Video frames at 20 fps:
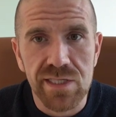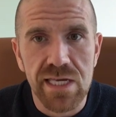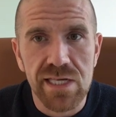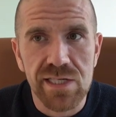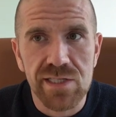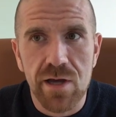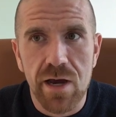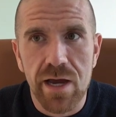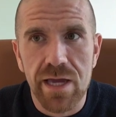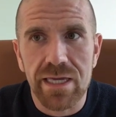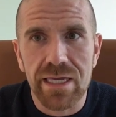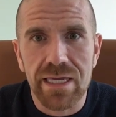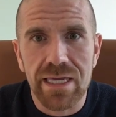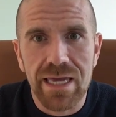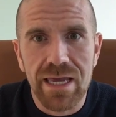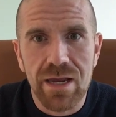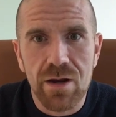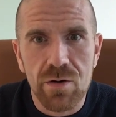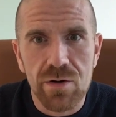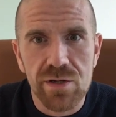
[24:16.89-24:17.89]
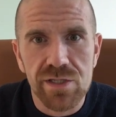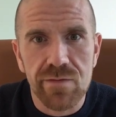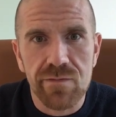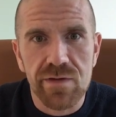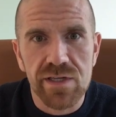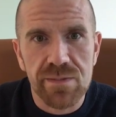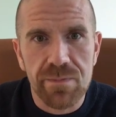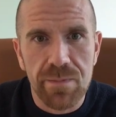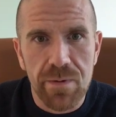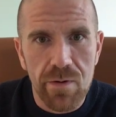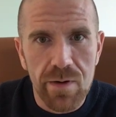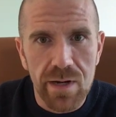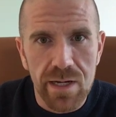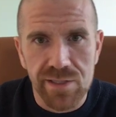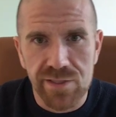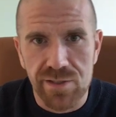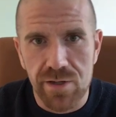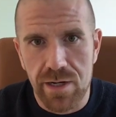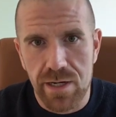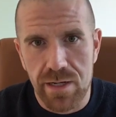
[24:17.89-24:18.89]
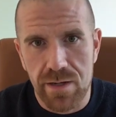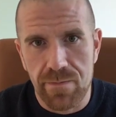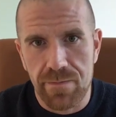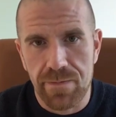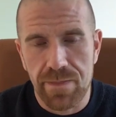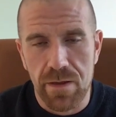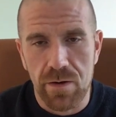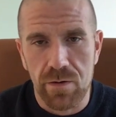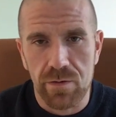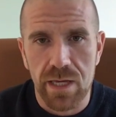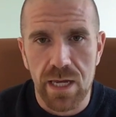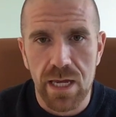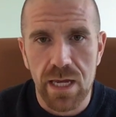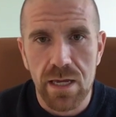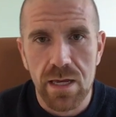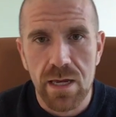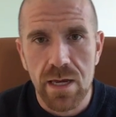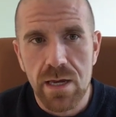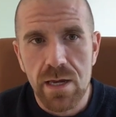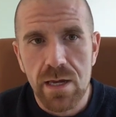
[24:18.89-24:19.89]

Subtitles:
he's got years of experience on him. Okay.